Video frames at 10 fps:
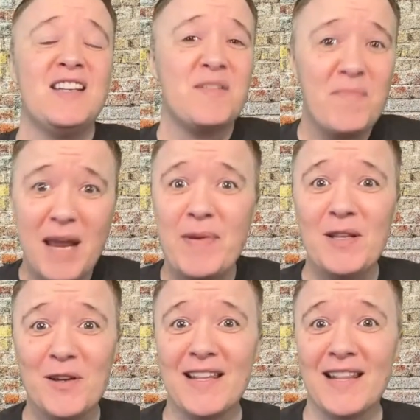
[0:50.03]
to maybe
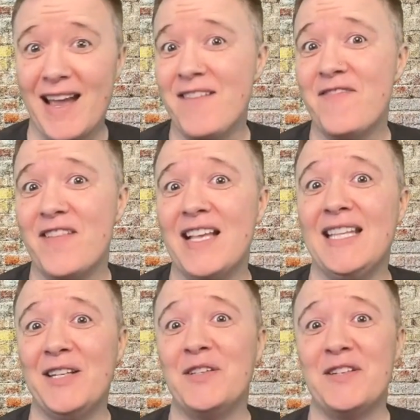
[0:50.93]
look at life a
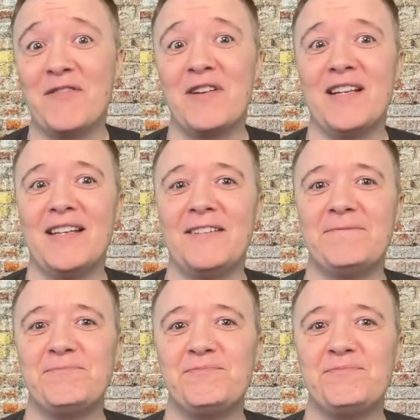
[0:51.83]
little differently.